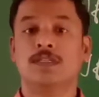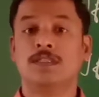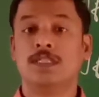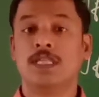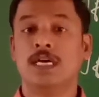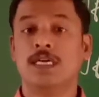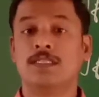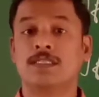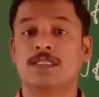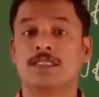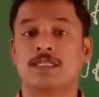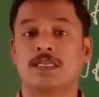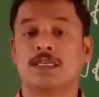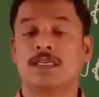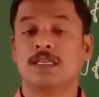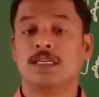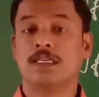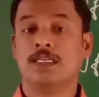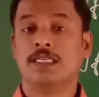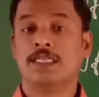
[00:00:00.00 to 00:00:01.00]
thus
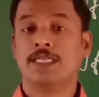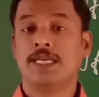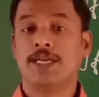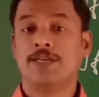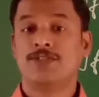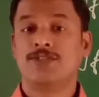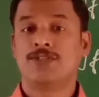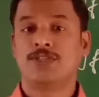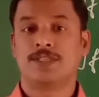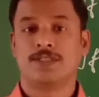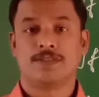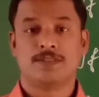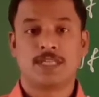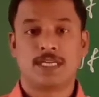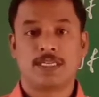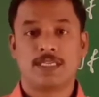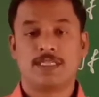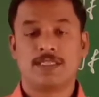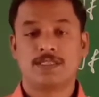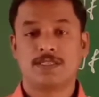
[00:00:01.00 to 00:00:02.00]

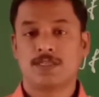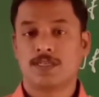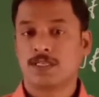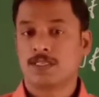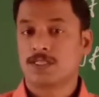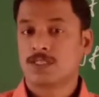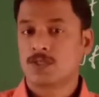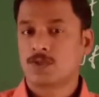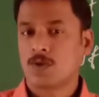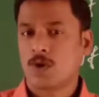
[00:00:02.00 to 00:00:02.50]
negating, that is,